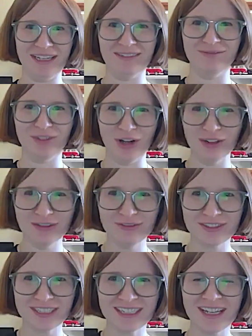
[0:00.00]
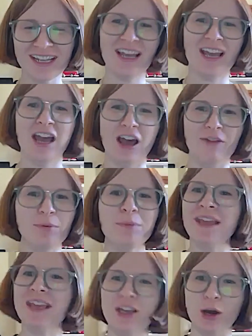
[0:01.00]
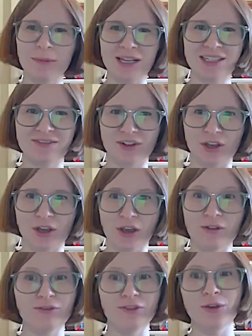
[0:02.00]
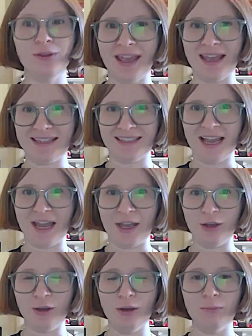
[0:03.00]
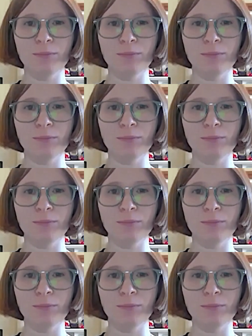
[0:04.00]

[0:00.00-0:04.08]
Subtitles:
involved. I've been making comics for a few years now,